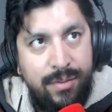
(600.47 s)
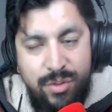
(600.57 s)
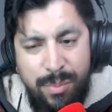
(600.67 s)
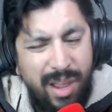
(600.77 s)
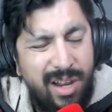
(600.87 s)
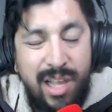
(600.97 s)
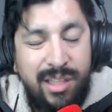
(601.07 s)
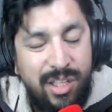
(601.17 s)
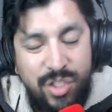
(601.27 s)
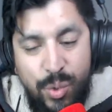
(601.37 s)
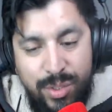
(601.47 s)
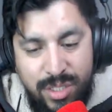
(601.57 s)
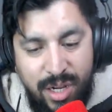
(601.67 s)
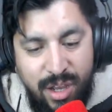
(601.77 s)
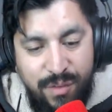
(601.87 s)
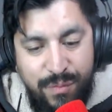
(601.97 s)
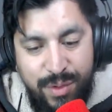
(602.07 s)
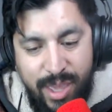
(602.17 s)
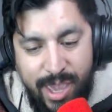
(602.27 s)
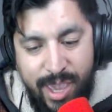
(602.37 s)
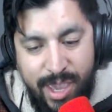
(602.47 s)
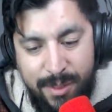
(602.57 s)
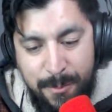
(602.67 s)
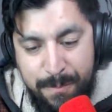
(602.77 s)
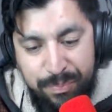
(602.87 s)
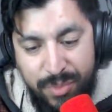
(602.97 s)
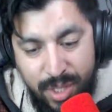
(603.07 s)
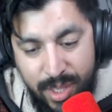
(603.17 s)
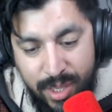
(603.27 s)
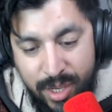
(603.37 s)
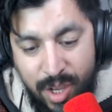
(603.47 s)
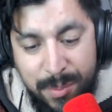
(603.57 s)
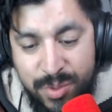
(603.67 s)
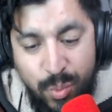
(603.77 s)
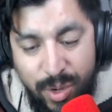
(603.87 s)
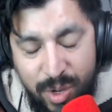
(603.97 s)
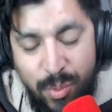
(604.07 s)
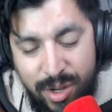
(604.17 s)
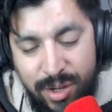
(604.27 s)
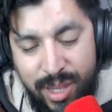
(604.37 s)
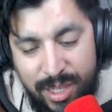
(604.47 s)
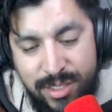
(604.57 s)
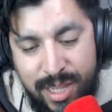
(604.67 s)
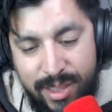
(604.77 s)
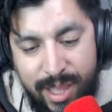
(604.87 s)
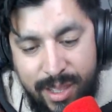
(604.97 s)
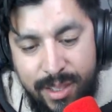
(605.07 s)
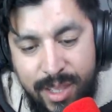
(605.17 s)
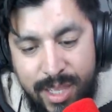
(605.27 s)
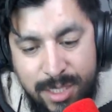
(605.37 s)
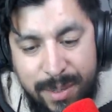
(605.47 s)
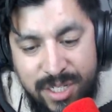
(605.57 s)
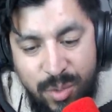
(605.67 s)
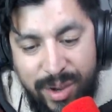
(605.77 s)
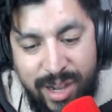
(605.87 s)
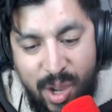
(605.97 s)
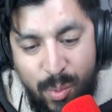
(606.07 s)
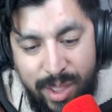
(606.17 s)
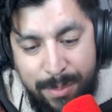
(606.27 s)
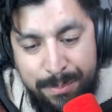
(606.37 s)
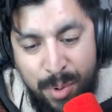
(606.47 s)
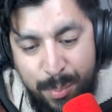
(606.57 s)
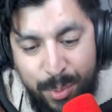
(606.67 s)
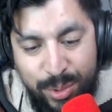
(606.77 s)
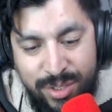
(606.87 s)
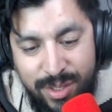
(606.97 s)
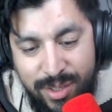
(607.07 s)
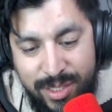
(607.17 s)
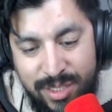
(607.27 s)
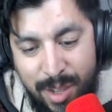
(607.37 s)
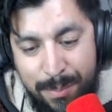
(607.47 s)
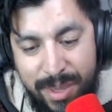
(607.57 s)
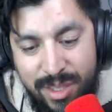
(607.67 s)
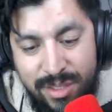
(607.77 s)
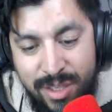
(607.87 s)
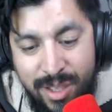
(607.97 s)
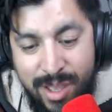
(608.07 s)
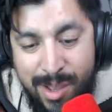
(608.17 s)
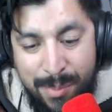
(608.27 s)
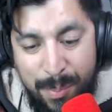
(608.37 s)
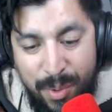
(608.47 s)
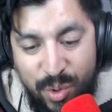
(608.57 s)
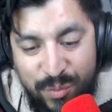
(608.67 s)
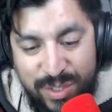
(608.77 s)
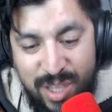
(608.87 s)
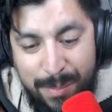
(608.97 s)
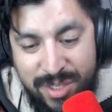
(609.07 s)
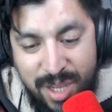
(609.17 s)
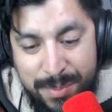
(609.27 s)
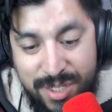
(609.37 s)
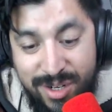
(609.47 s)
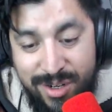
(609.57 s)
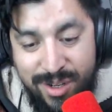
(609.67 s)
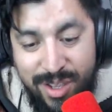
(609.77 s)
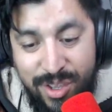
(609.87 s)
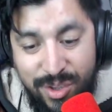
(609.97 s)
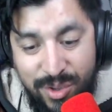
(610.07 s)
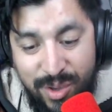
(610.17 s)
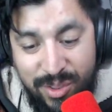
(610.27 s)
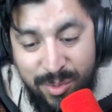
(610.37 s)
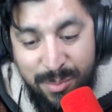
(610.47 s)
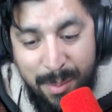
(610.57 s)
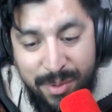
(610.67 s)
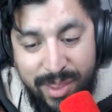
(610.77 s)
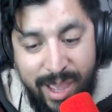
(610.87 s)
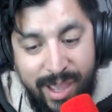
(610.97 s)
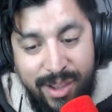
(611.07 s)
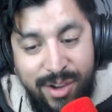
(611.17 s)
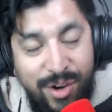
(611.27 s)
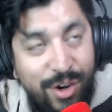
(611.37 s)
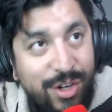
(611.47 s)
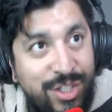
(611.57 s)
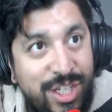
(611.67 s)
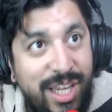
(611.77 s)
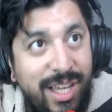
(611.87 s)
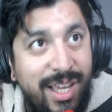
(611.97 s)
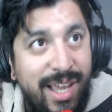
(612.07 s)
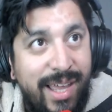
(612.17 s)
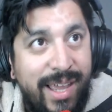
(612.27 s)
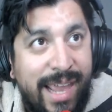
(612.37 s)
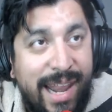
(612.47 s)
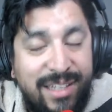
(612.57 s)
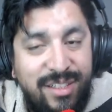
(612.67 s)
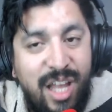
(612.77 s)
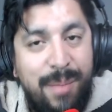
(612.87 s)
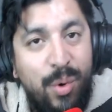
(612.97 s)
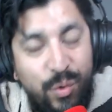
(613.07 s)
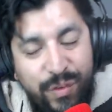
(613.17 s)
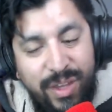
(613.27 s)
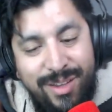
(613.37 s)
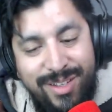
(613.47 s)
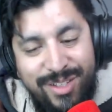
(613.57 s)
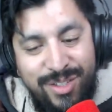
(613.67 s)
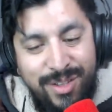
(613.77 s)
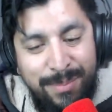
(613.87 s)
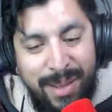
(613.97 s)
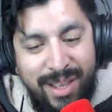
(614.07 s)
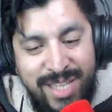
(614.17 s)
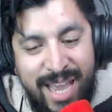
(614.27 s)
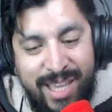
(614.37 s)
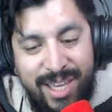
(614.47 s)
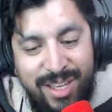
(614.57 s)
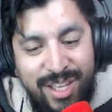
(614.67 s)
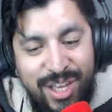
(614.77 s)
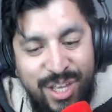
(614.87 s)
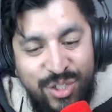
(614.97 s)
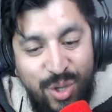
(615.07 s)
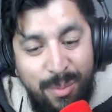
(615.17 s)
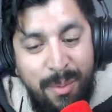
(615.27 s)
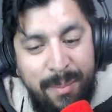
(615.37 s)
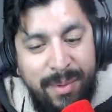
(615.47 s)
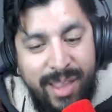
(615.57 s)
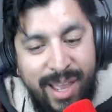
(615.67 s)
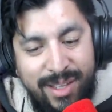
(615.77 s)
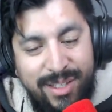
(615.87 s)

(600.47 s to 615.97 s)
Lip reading: to be honest, I think 2 is enough. And it comes really nice like that. Especially right now with purples. This gonna be purple Luffy's gotta be top tier. You have to remember that she cannot stop Luffy by attacking. So remember that.